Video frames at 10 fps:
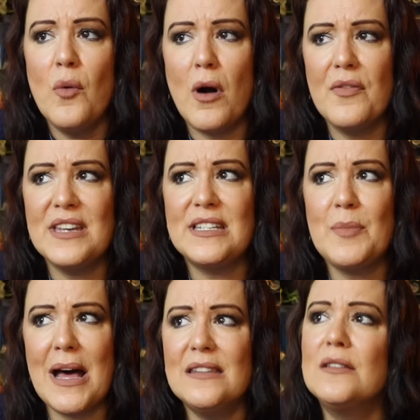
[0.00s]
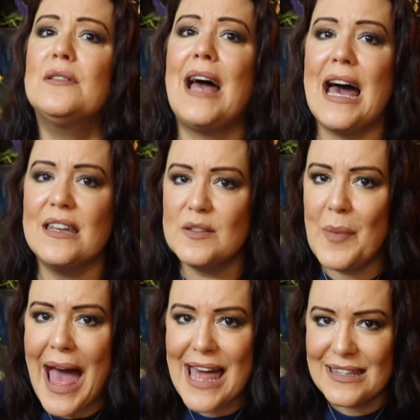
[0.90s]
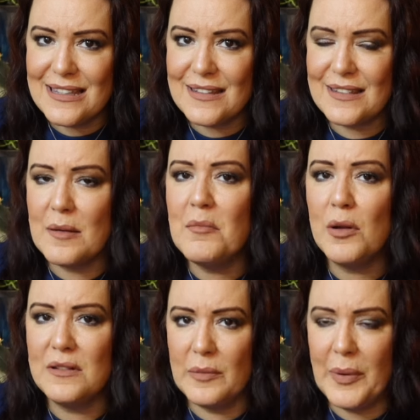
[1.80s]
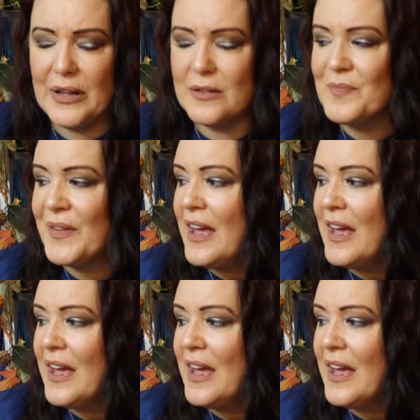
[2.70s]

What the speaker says: one, they did pencils and pens, multiple.